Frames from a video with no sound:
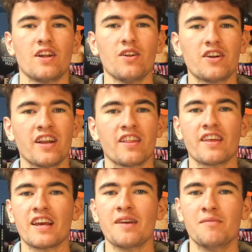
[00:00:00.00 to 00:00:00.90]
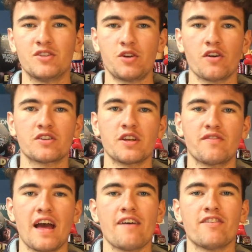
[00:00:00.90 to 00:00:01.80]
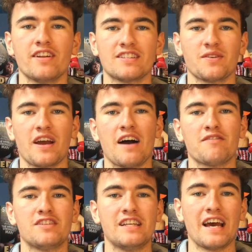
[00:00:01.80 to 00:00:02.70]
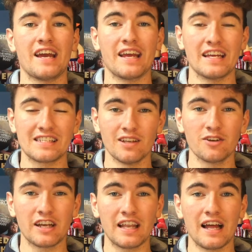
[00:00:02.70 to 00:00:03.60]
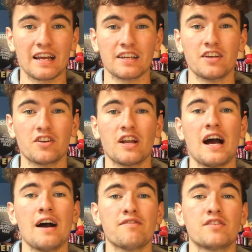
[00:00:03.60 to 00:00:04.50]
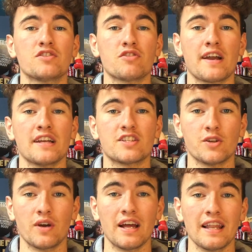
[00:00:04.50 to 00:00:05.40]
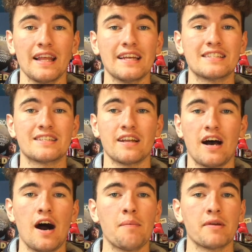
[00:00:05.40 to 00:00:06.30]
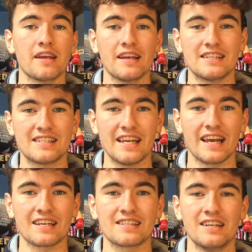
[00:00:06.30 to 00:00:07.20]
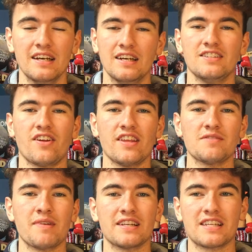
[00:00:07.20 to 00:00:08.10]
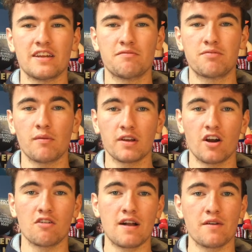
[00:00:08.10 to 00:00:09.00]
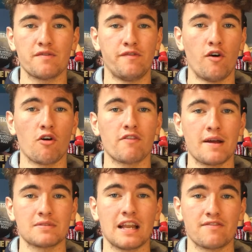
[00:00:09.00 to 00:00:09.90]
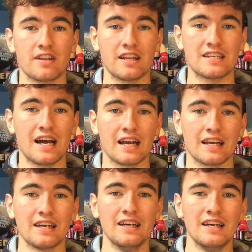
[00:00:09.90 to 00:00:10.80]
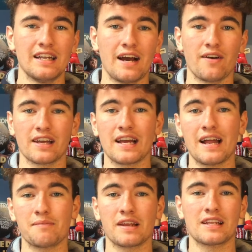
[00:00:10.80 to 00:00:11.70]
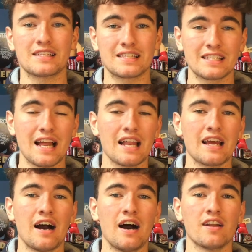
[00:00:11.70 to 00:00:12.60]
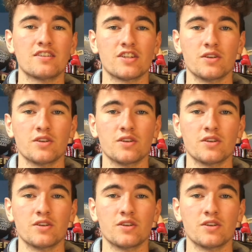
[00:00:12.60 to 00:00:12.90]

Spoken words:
looking at the majority of the evidence that we have today, it's looking like you're going to have to train to at least an RPE 6. So this means that you've probably got around 4 reps left in the tank. Now, it can be slightly hard to